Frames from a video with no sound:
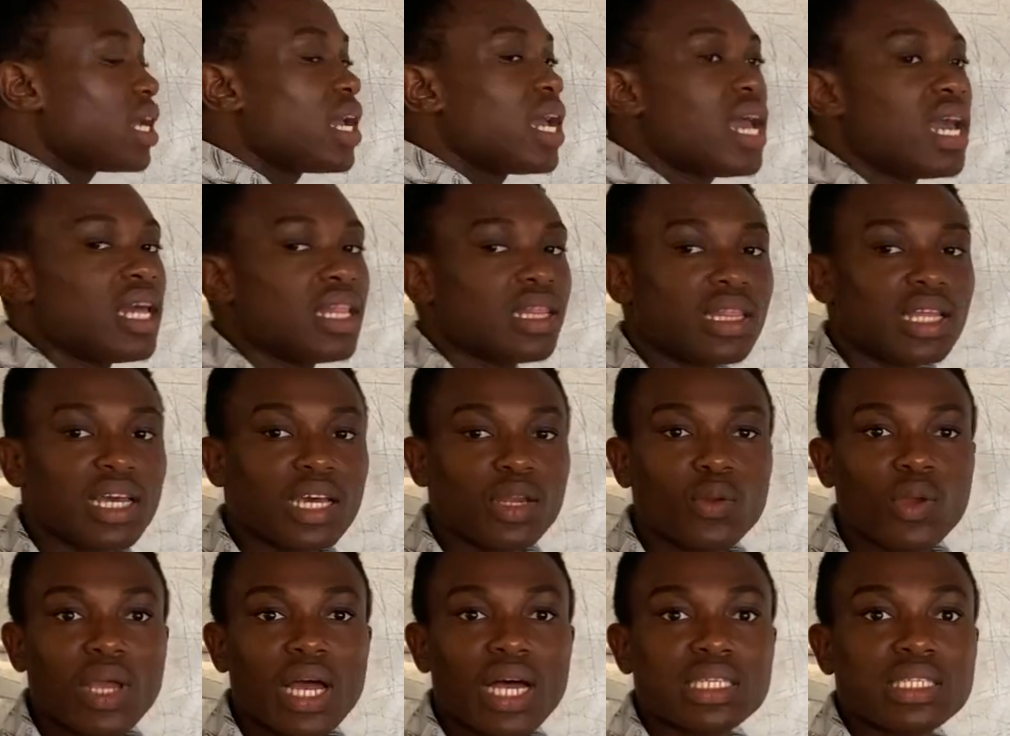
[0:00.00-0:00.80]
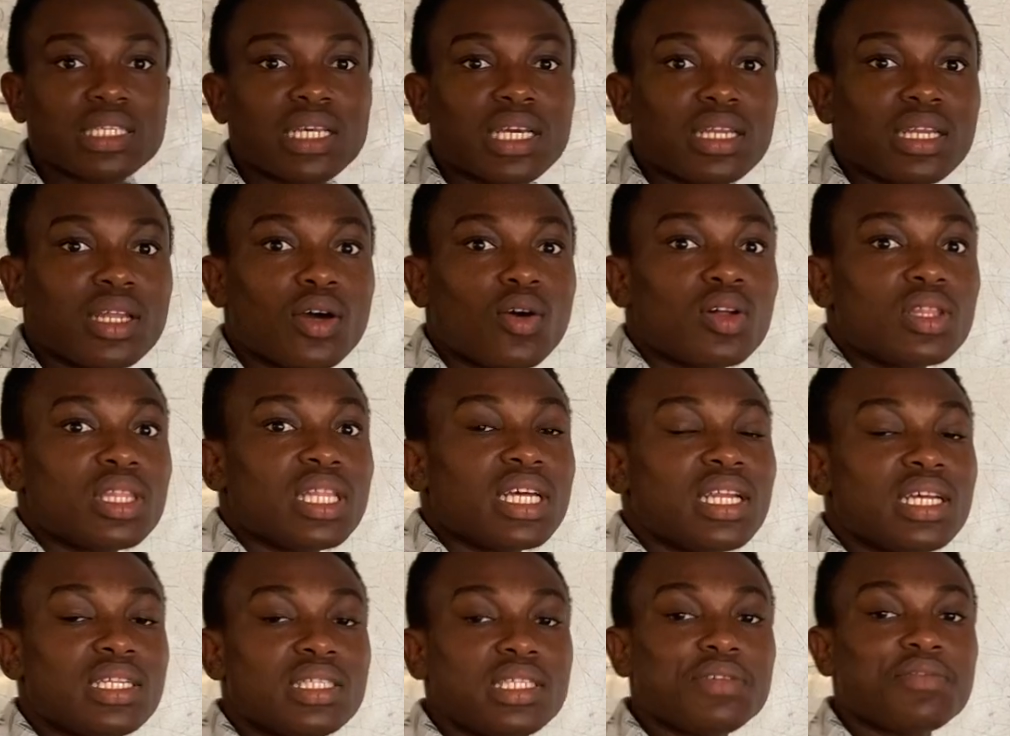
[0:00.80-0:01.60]
And then we are saying the
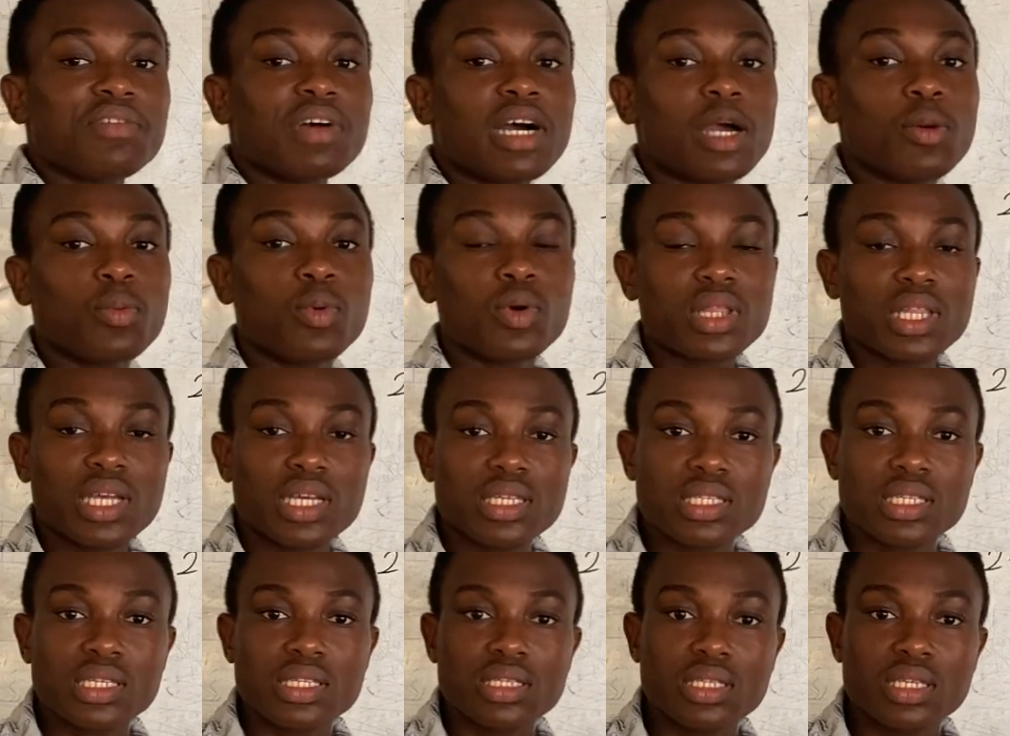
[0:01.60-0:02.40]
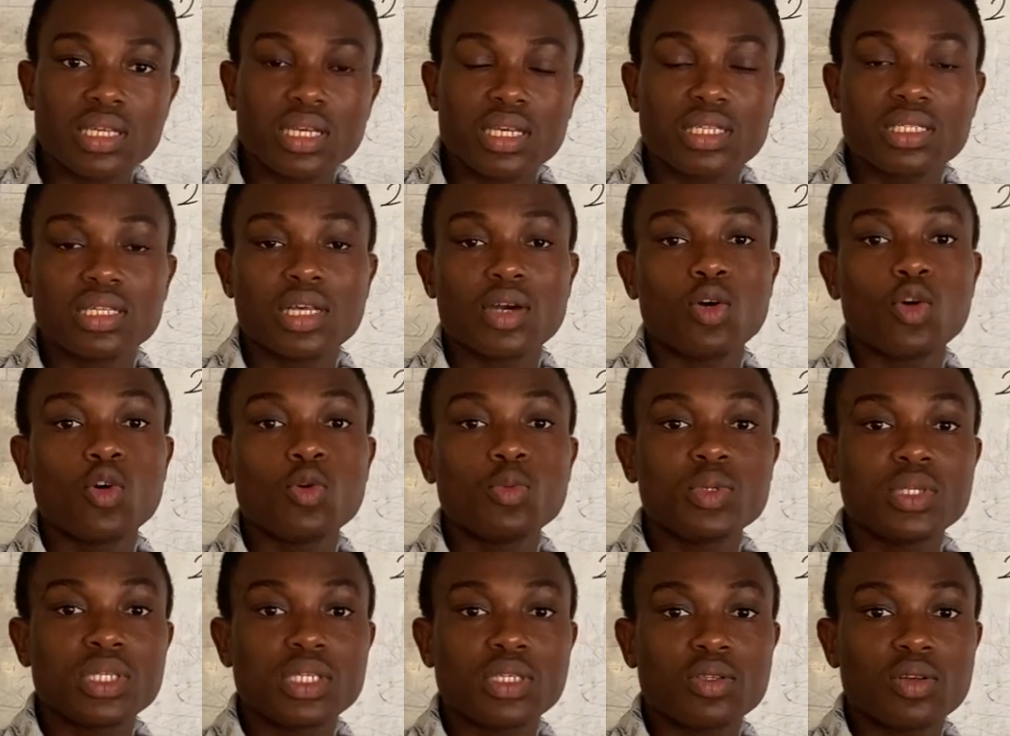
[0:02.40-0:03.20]
alternative hypothesis is the
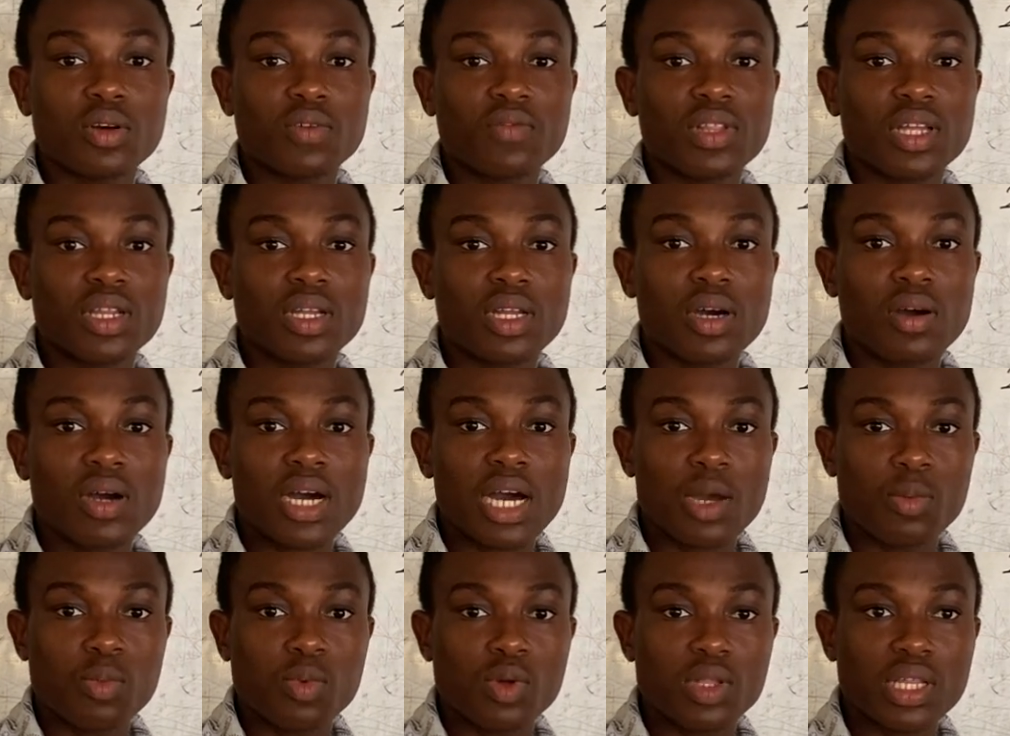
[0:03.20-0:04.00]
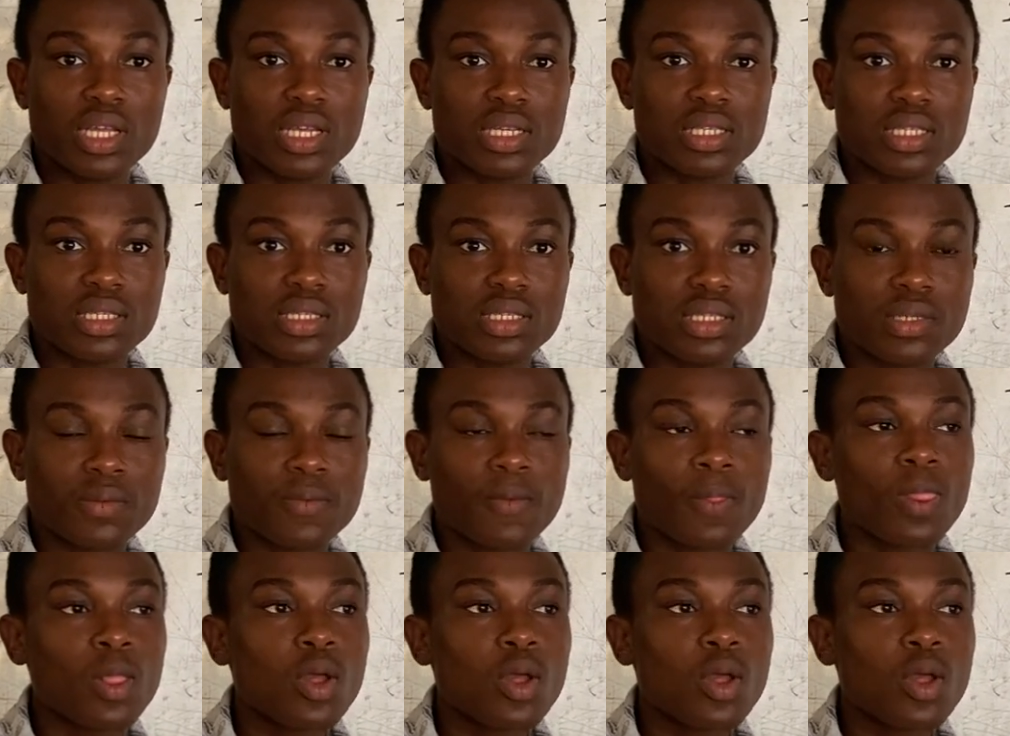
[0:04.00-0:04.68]
opposite of the null hypothesis.